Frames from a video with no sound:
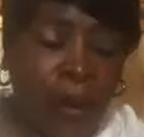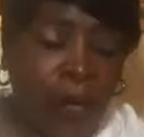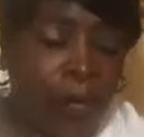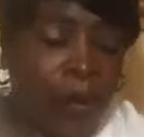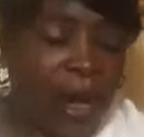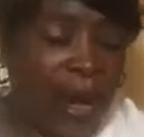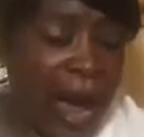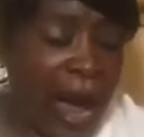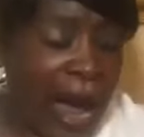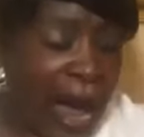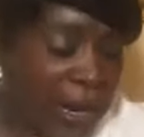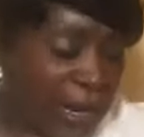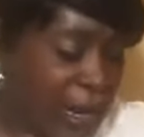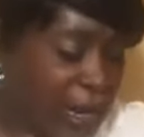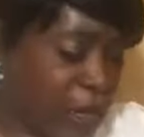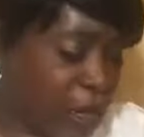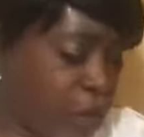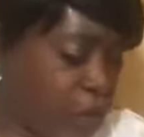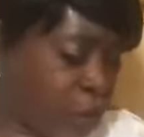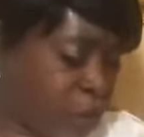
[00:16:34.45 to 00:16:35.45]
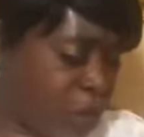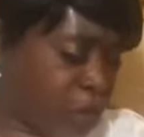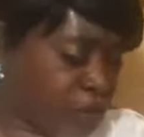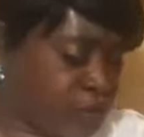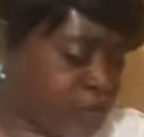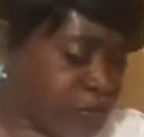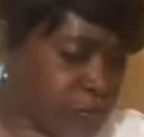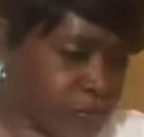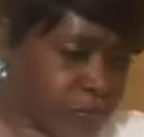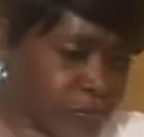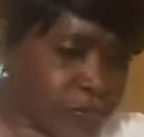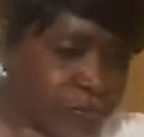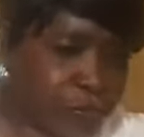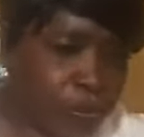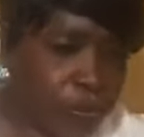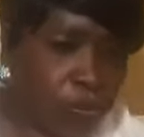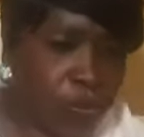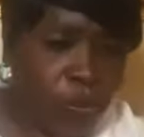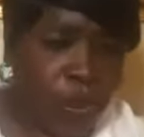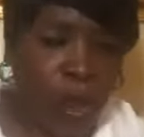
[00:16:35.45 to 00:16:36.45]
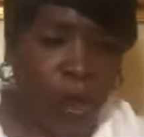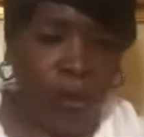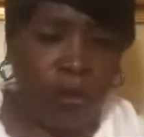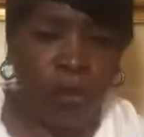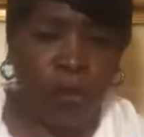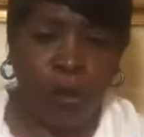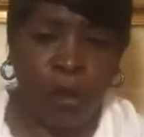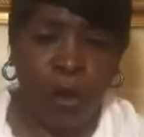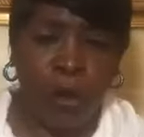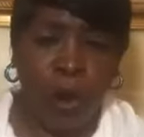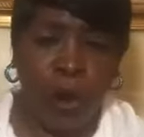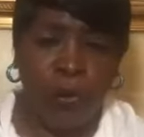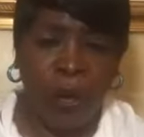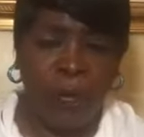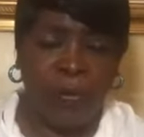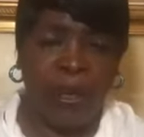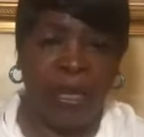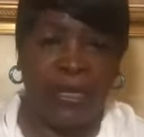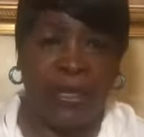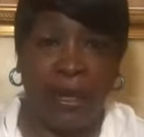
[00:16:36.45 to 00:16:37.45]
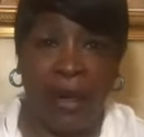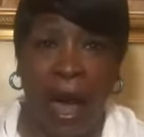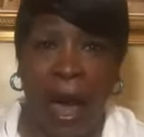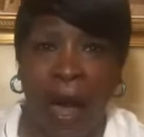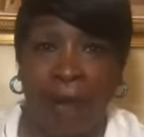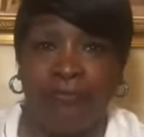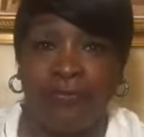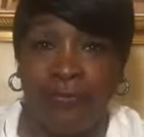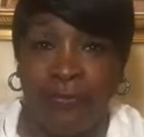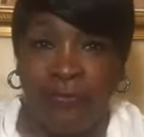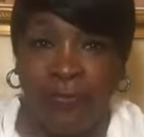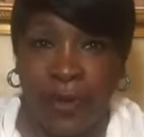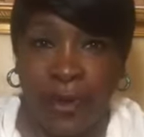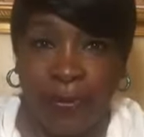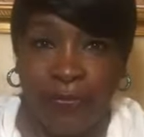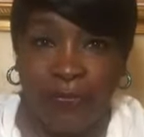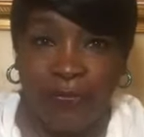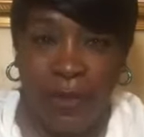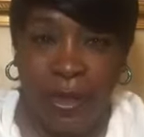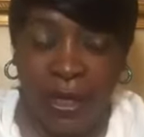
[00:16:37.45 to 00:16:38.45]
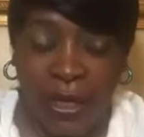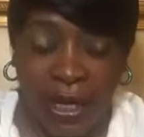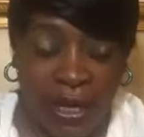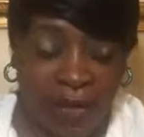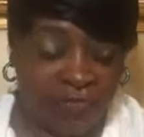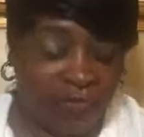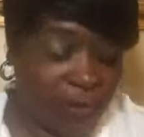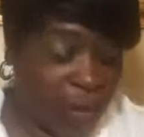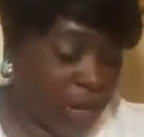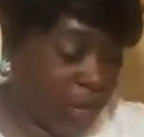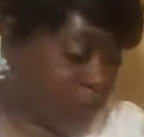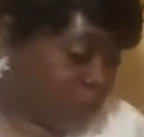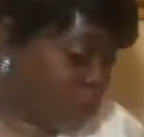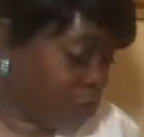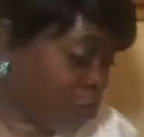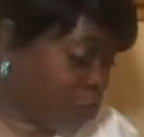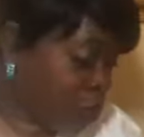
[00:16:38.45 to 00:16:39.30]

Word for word: But hallelujah. Glory be to God. For, forgive me.